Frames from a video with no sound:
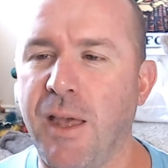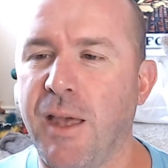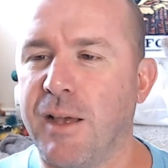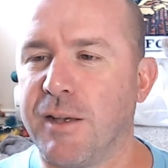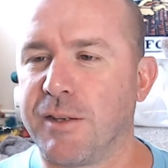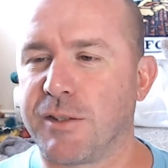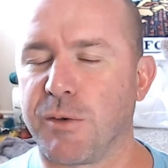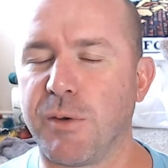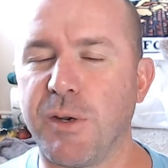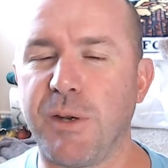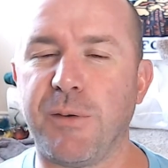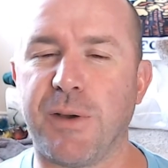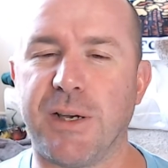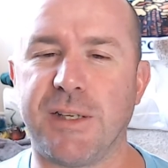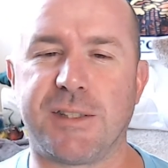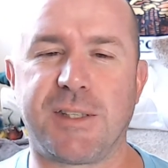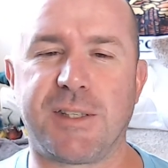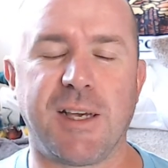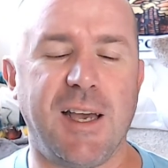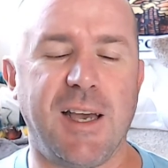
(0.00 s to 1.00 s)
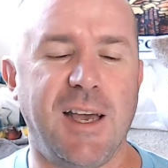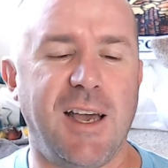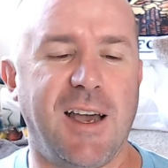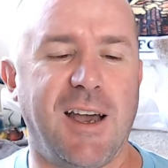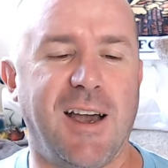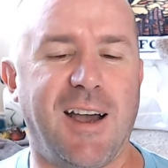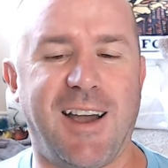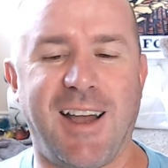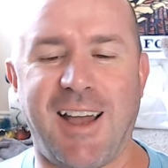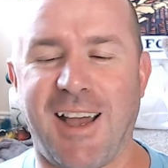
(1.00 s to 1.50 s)
So anyways,
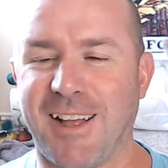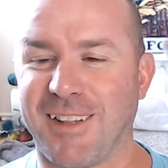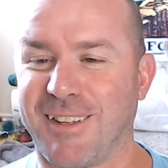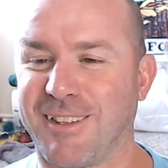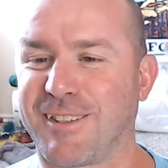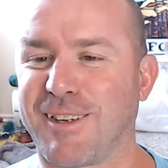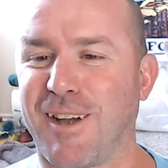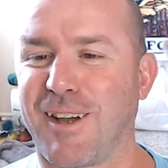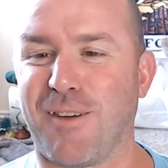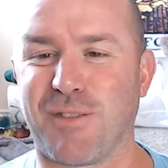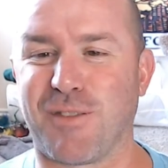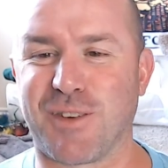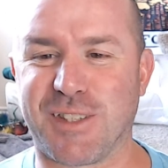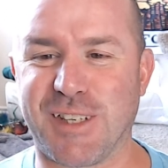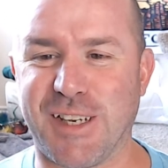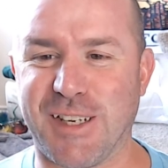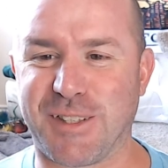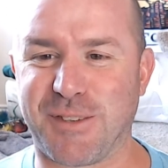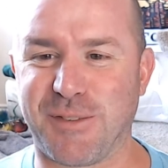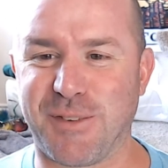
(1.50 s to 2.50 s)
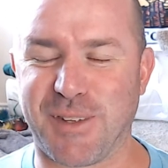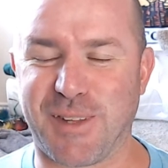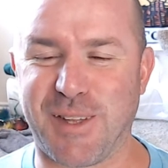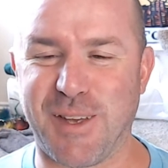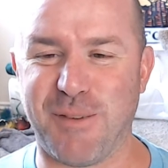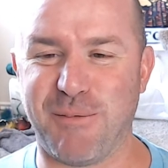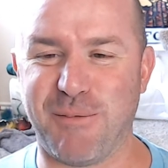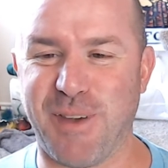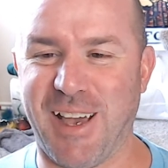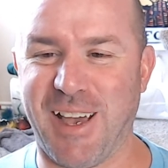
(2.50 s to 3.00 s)
uh, I had this conversation with
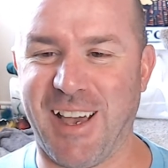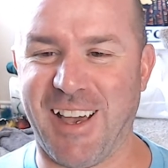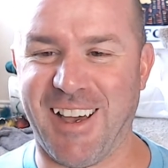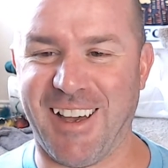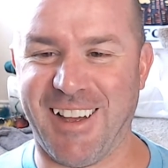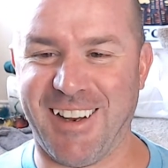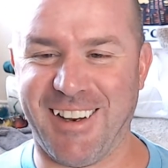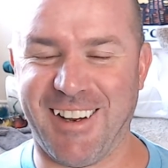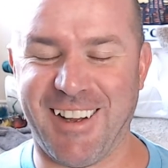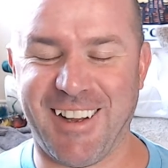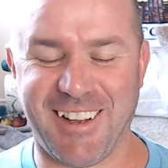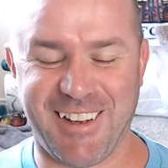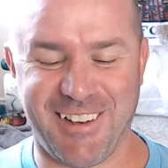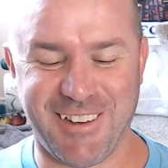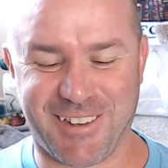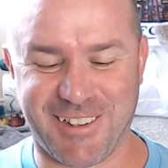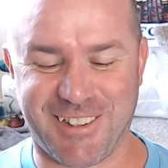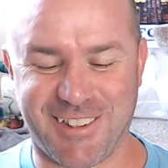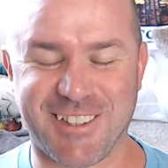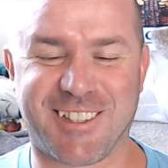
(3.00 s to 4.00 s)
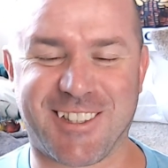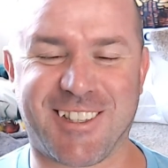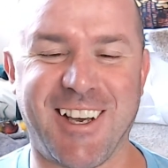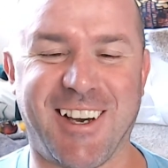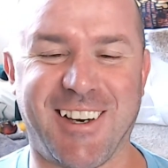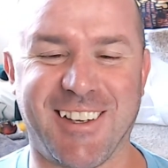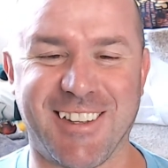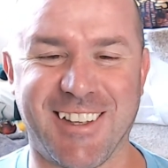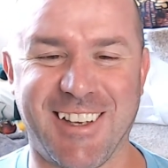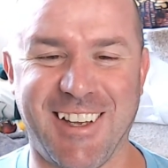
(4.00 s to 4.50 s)
him, and you could just
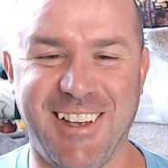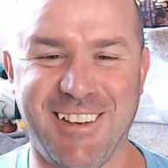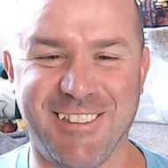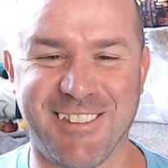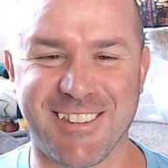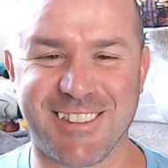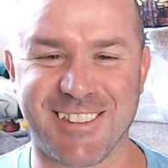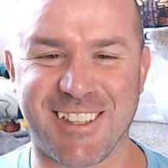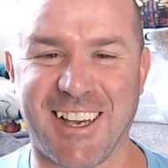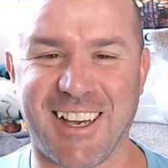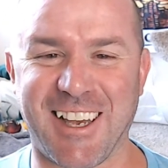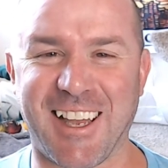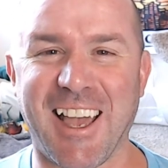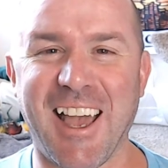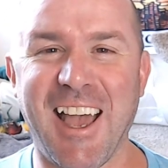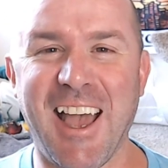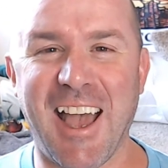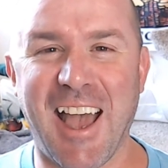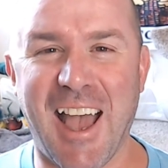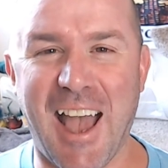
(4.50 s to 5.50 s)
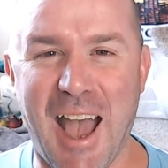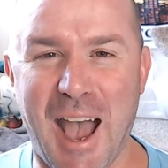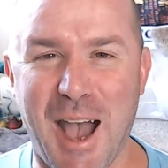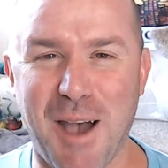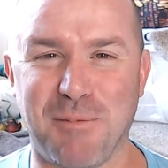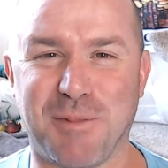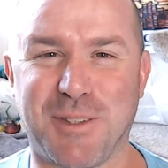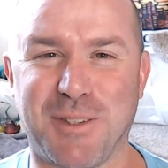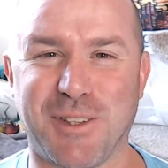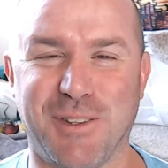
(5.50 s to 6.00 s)
tell that he was like
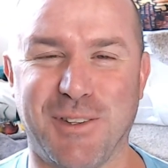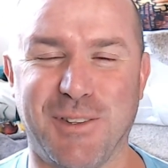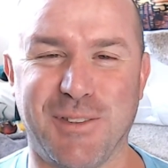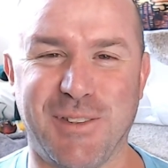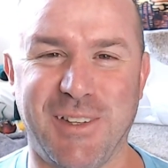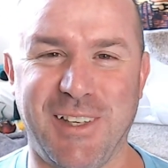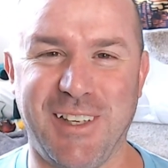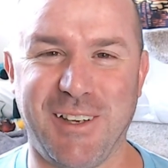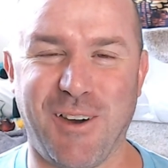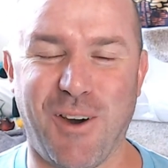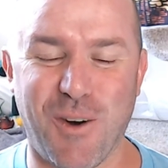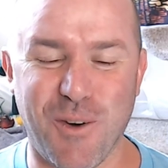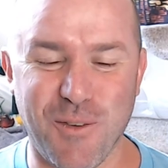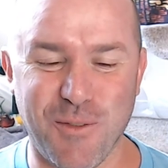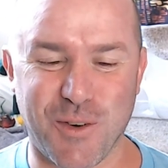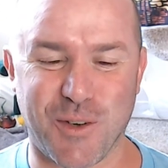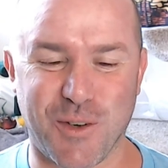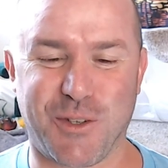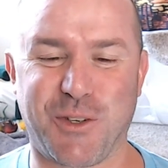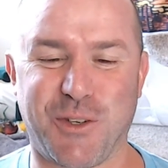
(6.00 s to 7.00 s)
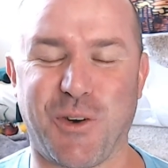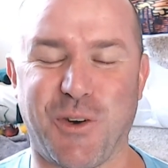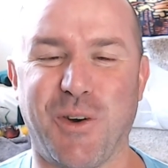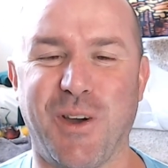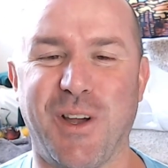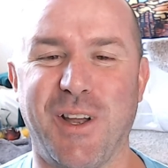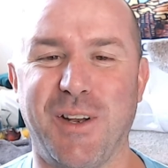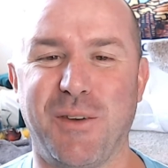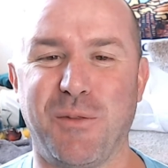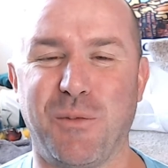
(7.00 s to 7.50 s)
absolutely
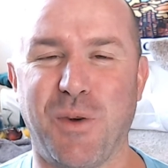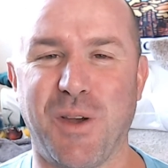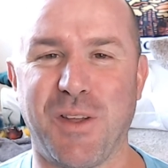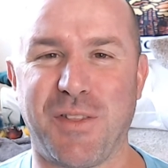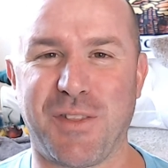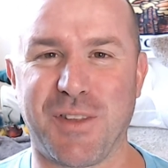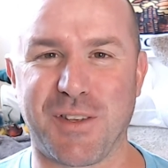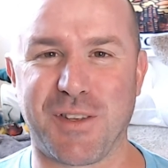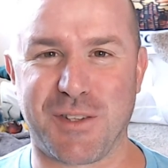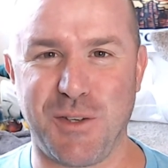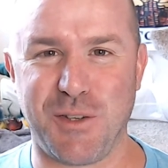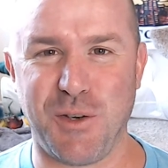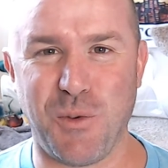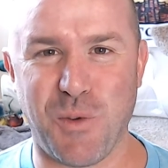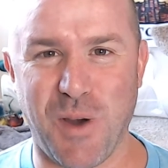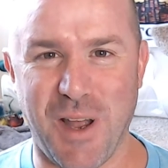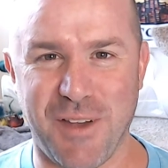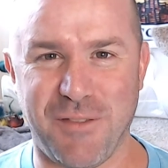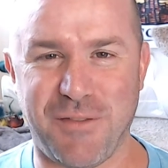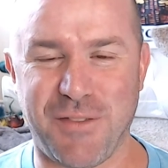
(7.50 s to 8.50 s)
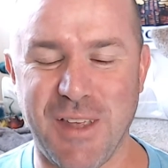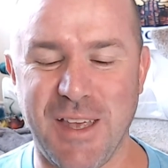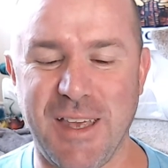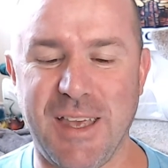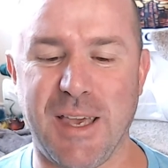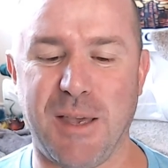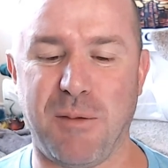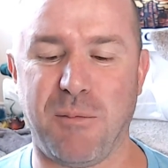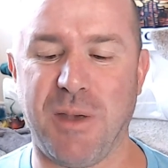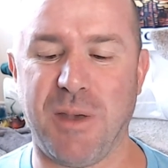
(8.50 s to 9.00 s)
overjoyed with this new way of
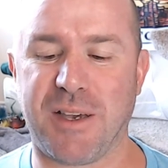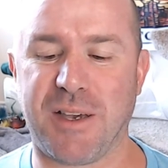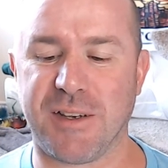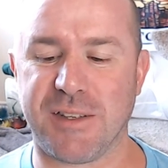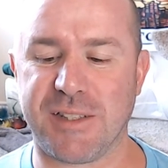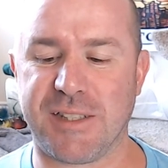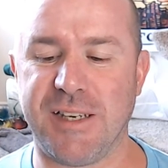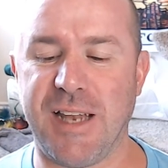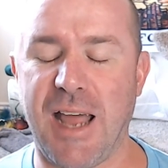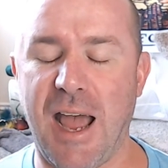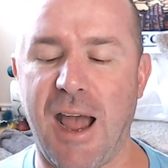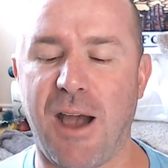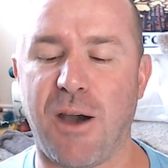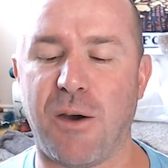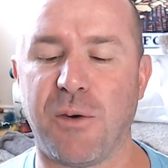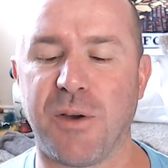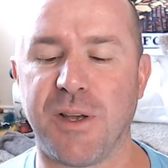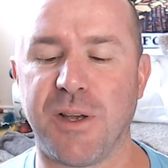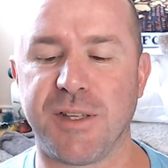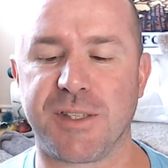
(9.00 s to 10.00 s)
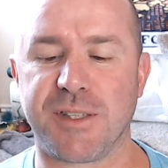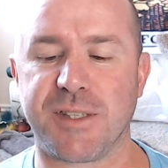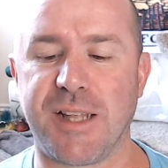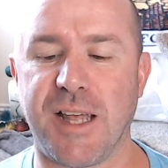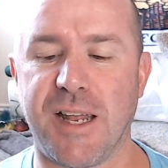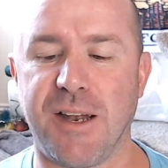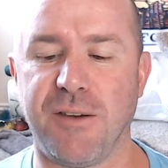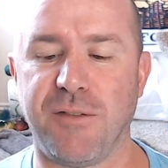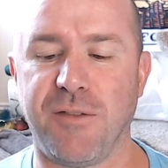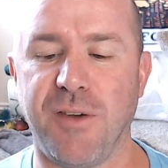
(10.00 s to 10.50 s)
thinking, because now
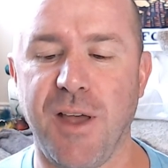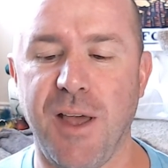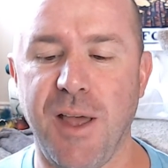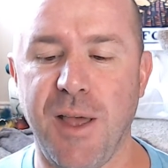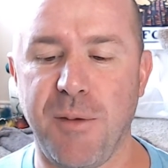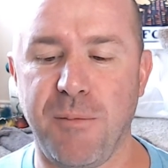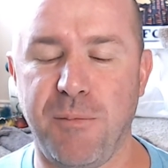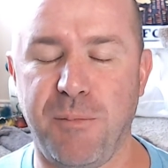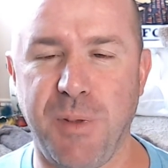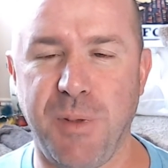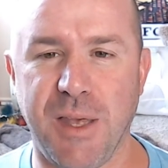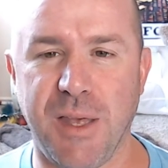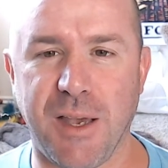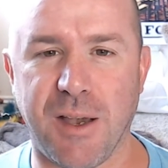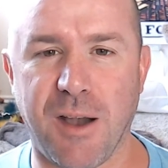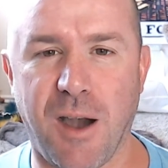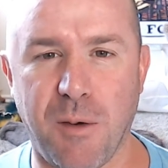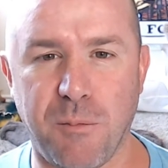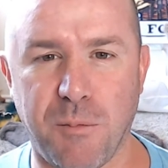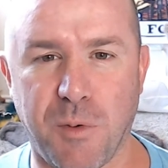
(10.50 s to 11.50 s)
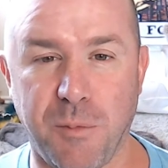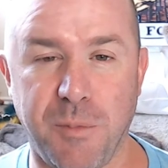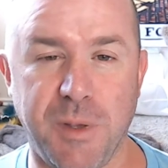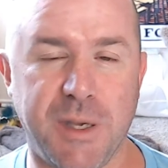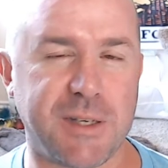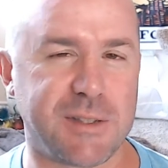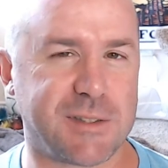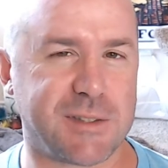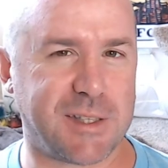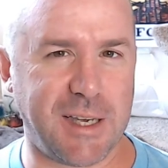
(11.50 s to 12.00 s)
instead of being humble,
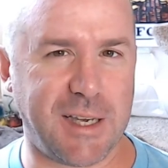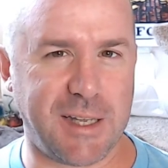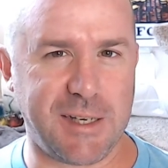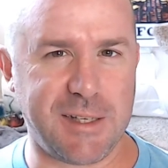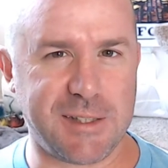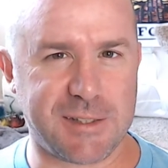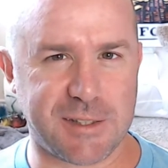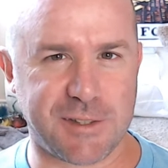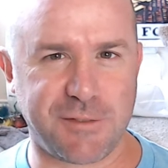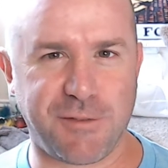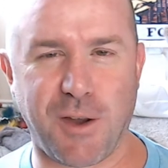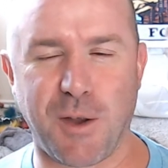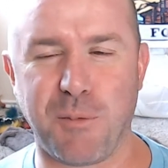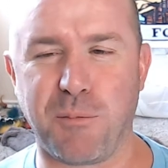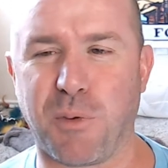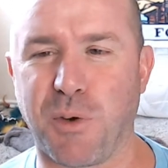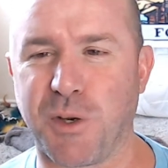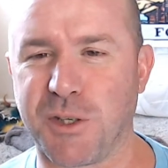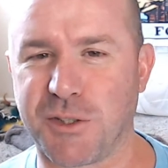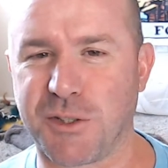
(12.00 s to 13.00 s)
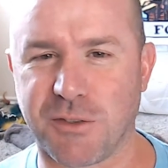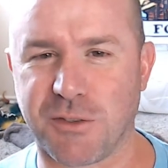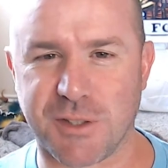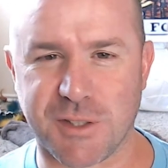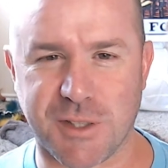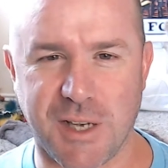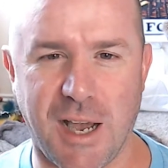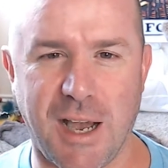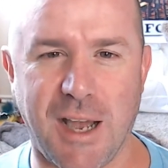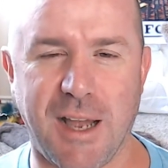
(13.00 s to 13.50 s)
because again, he's this very boisterous
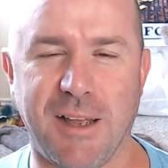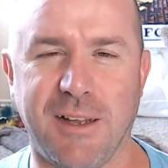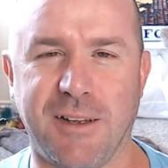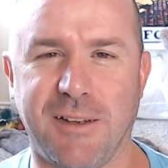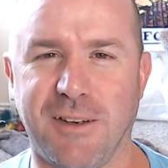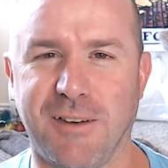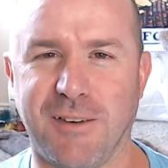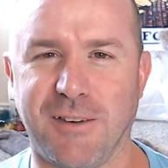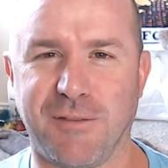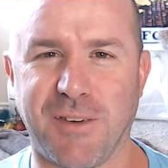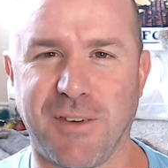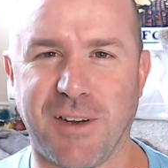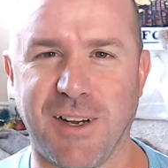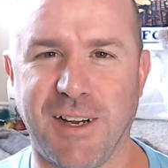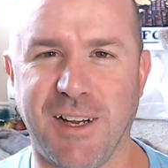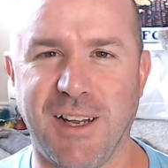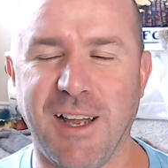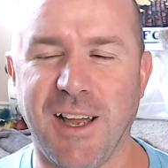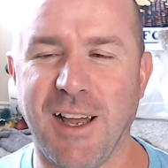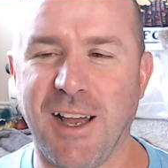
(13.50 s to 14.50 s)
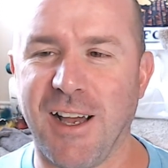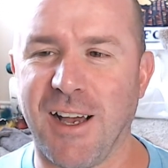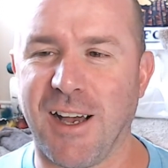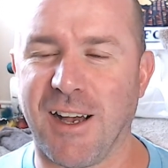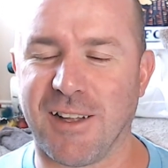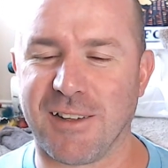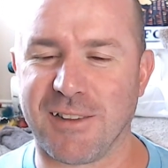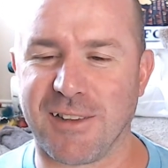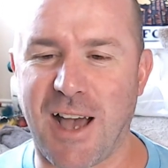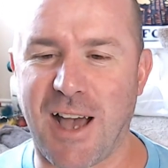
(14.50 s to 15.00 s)
guy, you know, very
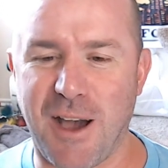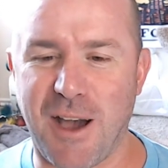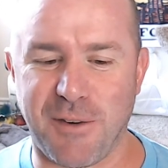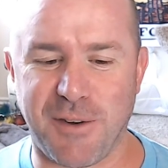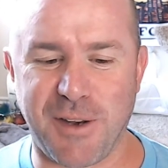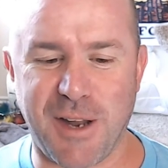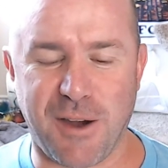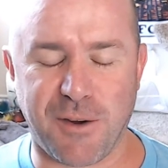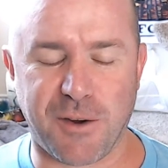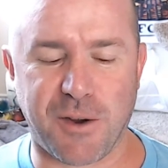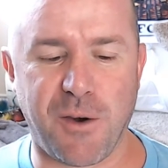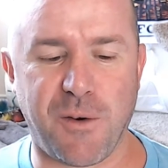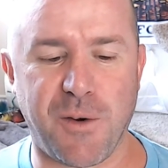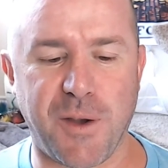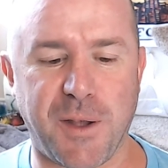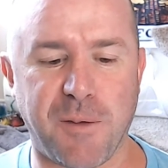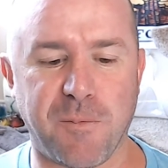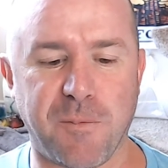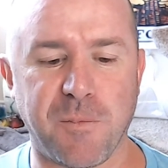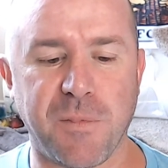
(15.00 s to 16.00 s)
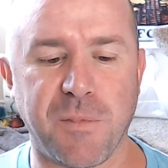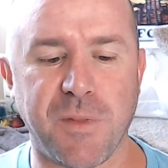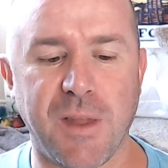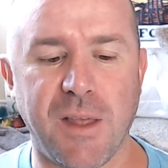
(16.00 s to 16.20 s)
uh, loud and outgoing.